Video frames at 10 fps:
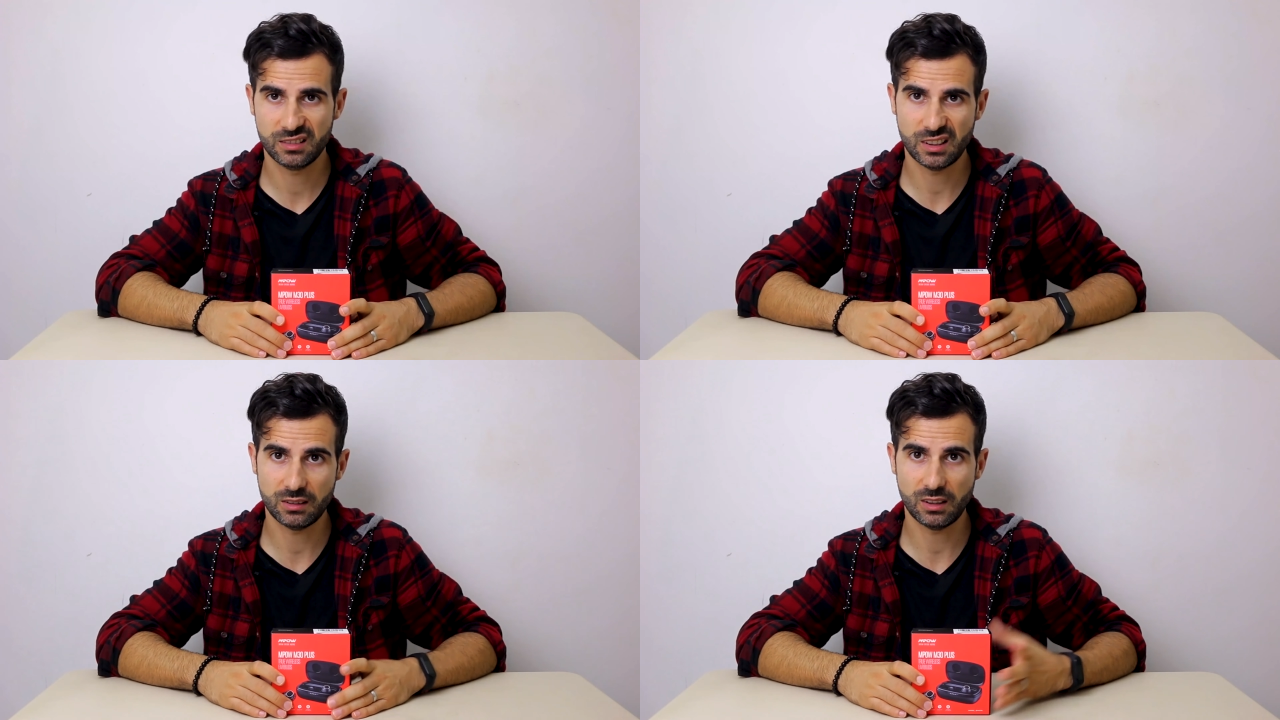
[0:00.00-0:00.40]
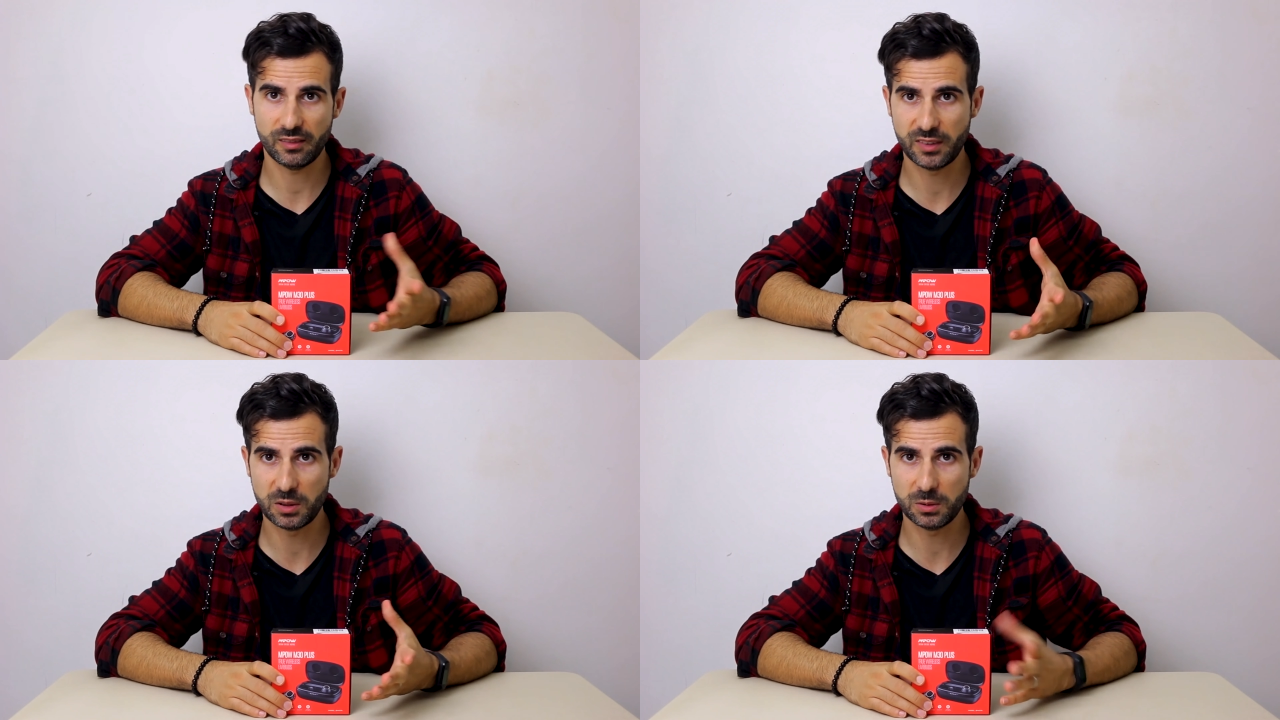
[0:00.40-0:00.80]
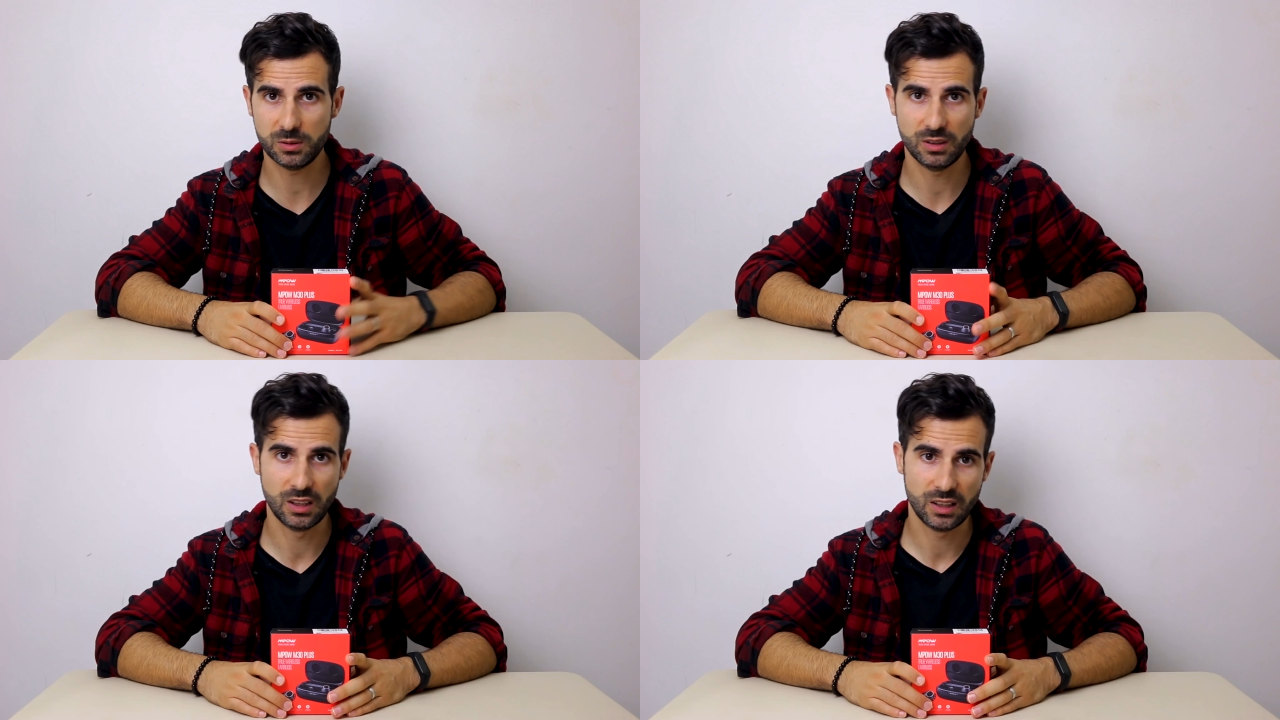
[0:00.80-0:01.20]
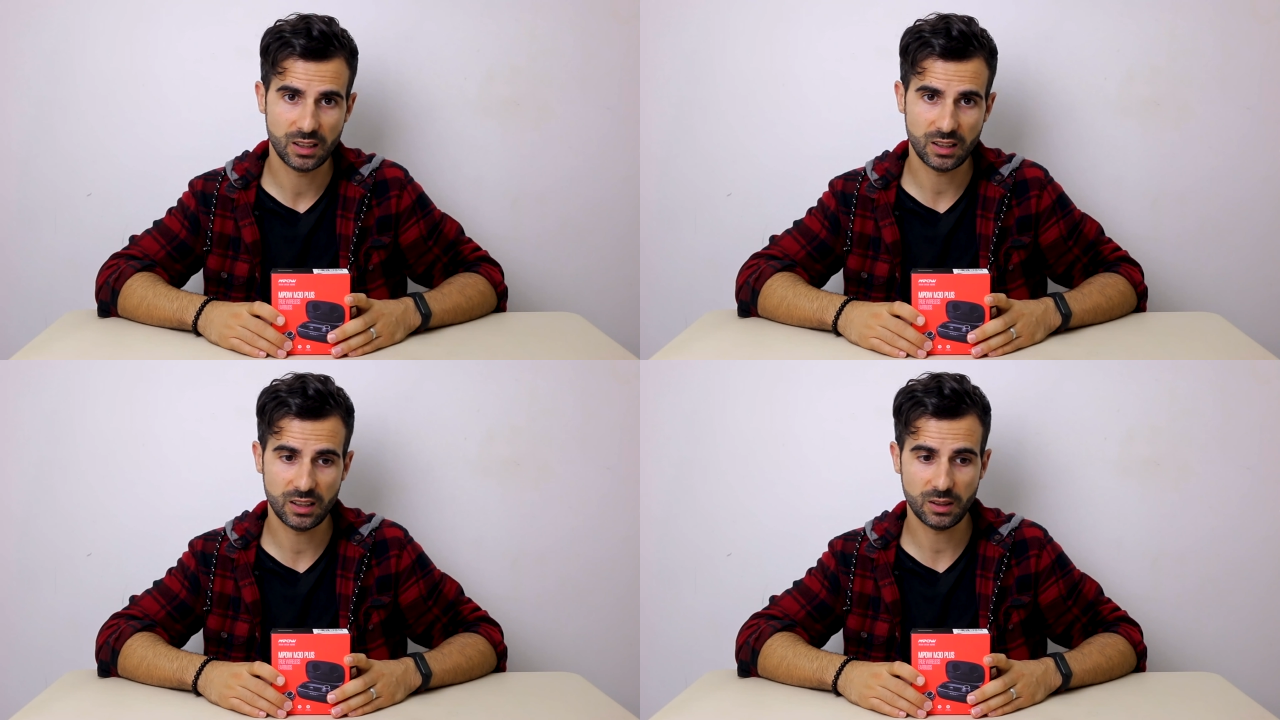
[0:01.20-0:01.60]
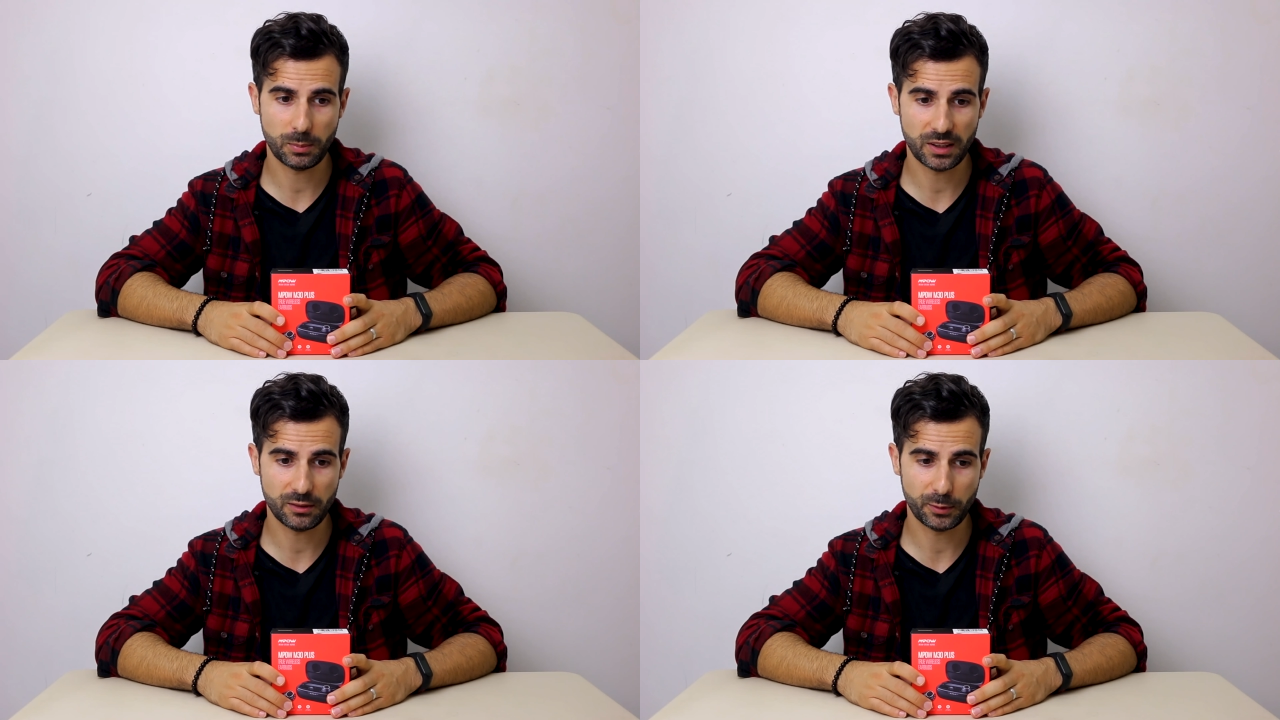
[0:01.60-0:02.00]
Then you have two and you're
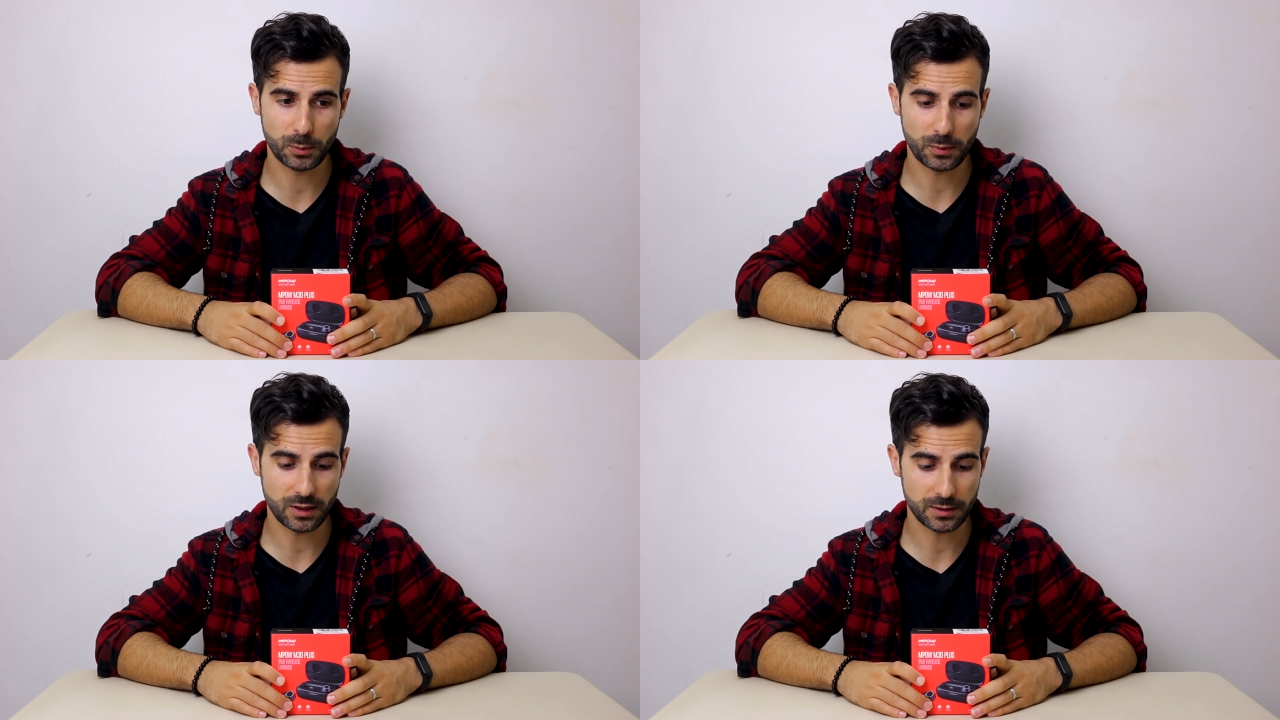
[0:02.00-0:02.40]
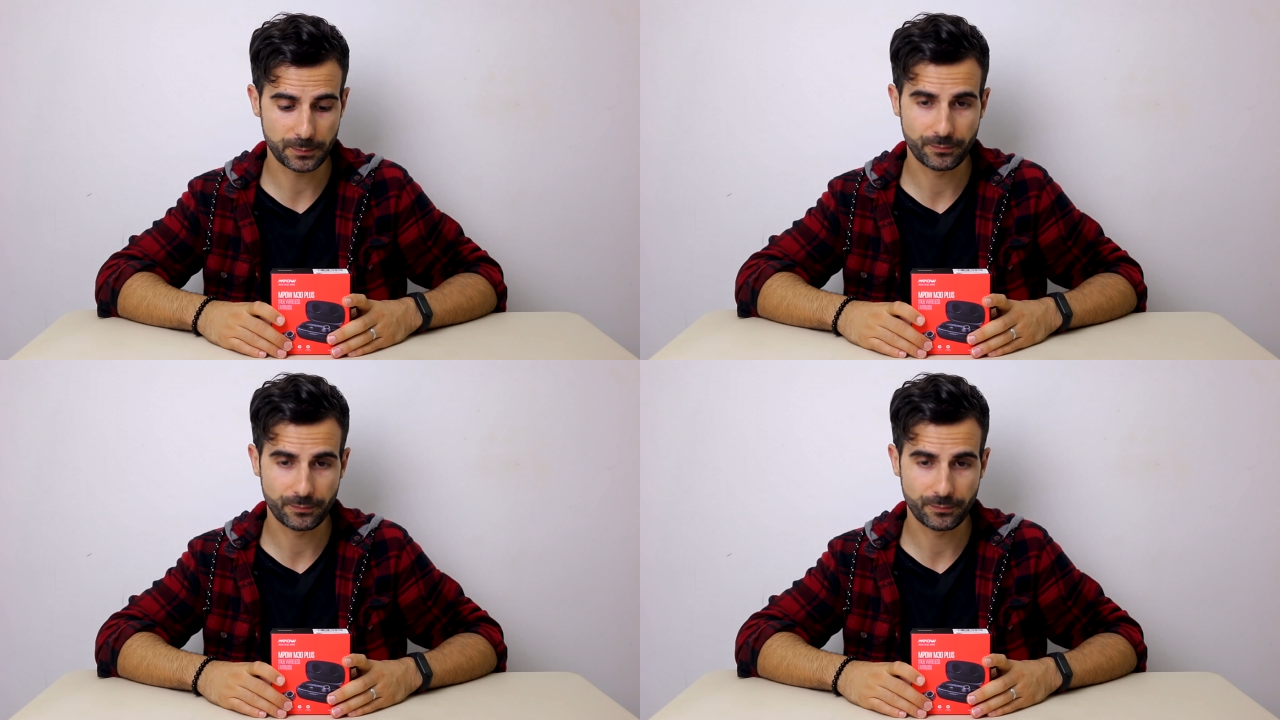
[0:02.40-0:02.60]
paying the full price.